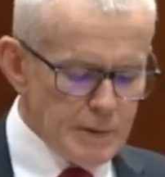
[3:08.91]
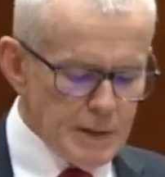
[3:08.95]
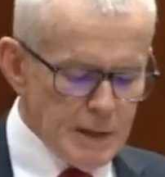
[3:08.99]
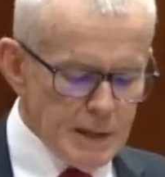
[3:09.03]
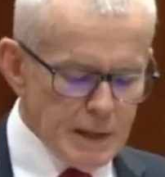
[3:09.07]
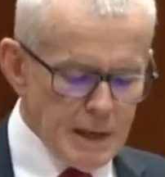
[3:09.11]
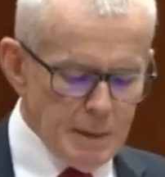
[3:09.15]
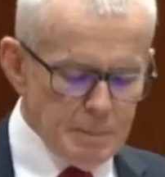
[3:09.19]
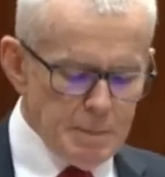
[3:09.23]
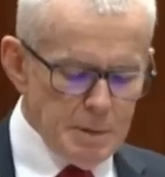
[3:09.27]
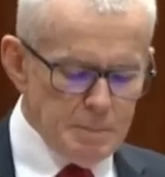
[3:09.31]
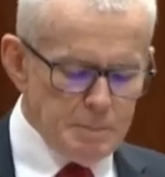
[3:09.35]

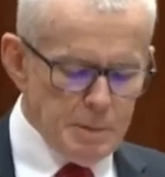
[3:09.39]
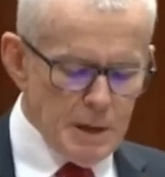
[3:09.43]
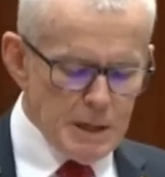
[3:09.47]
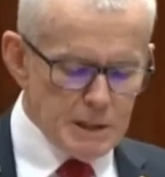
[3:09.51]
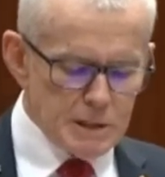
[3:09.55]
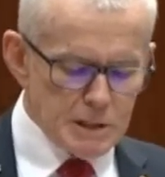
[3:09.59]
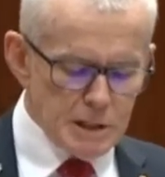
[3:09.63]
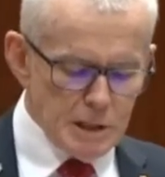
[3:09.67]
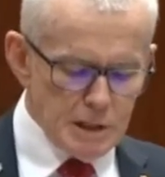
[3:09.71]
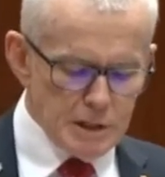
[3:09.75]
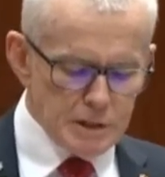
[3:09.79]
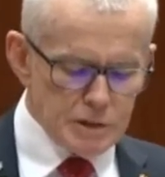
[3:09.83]
can be
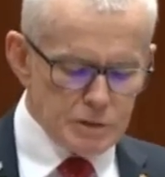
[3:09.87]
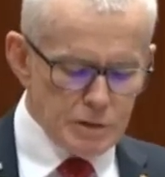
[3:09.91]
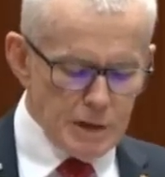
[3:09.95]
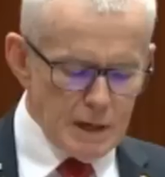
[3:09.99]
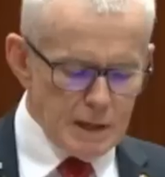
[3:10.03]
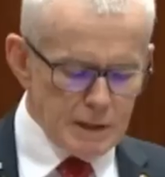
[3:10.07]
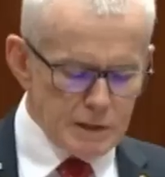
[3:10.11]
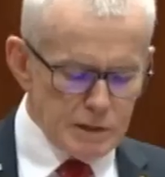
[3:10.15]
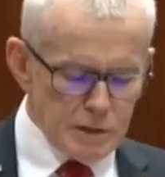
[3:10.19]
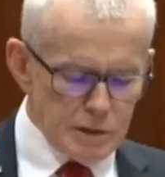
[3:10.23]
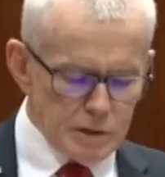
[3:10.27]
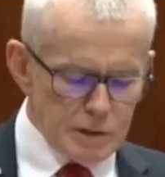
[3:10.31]
best
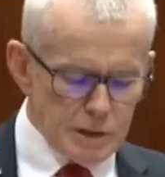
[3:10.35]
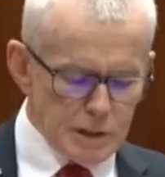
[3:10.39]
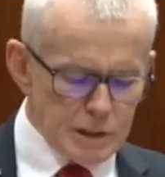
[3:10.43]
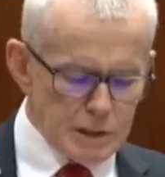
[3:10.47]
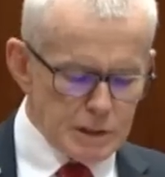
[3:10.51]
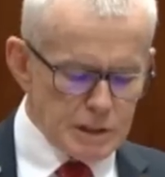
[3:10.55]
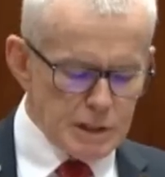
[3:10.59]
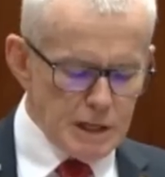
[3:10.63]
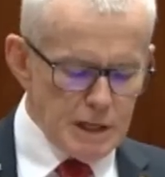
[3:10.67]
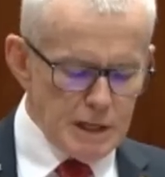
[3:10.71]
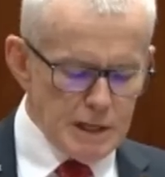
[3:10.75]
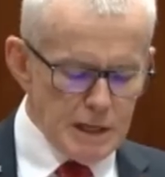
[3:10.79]
illustrated using a
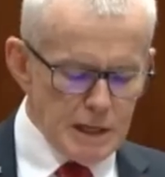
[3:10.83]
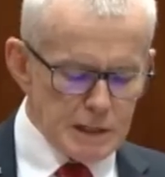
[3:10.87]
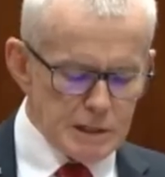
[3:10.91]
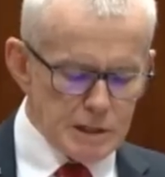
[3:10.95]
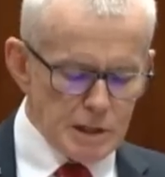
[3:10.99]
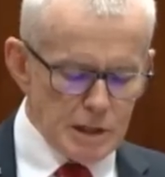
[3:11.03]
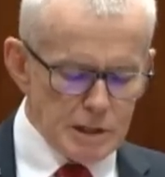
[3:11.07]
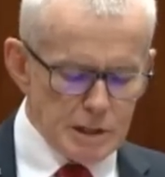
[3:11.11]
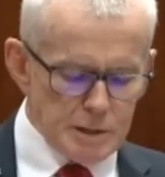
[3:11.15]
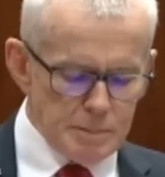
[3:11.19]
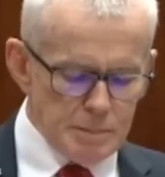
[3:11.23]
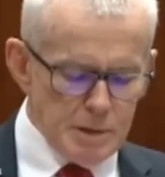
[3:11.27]
scene
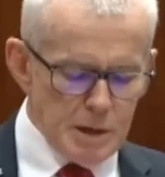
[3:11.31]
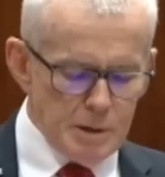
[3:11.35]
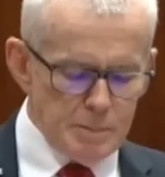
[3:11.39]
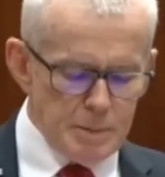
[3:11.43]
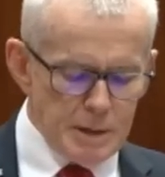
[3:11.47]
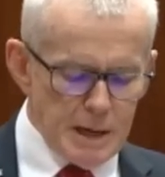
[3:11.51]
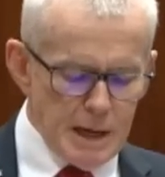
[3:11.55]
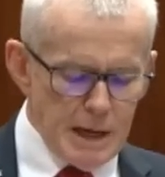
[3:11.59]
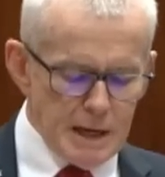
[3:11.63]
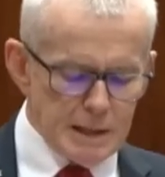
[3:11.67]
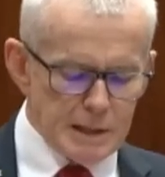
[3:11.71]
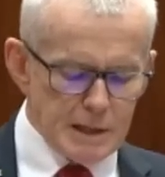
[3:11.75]
outside the
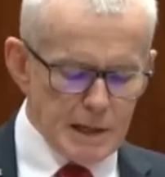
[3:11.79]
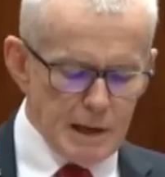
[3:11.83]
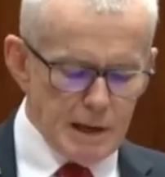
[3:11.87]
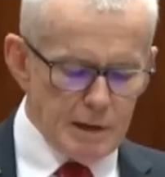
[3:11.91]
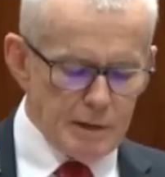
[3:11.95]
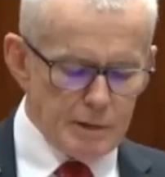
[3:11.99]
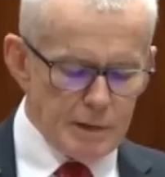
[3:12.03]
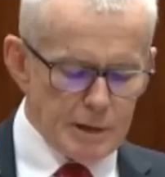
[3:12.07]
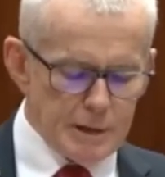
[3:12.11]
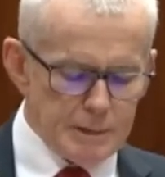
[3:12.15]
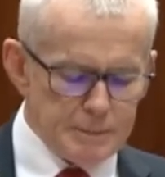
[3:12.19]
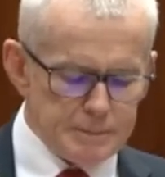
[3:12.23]
Melbourne Art
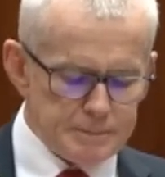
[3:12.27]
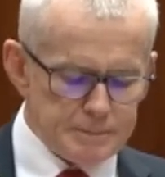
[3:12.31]
Gallery.